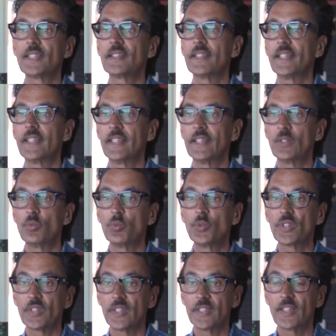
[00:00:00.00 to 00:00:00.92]
that they
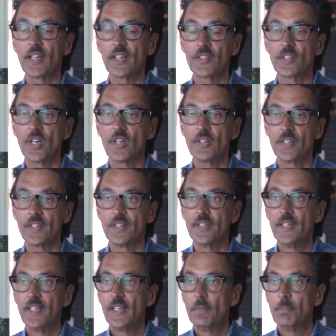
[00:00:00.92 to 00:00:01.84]
really got it done
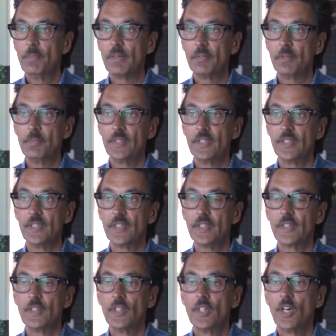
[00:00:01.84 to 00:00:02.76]
and maybe be
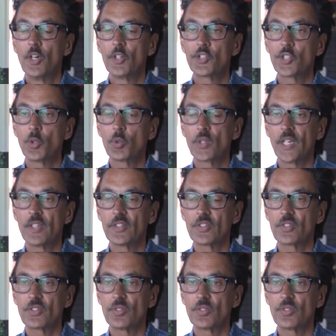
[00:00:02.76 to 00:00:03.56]
a showcase